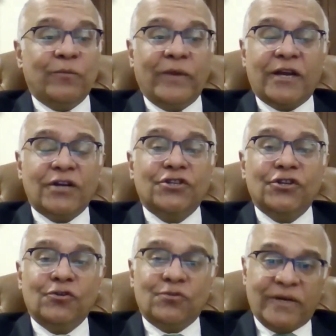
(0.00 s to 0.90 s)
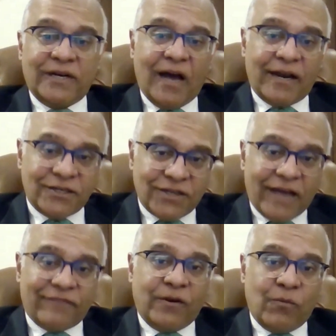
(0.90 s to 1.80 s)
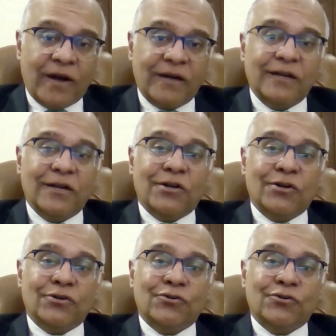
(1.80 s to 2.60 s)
And so we continue to encourage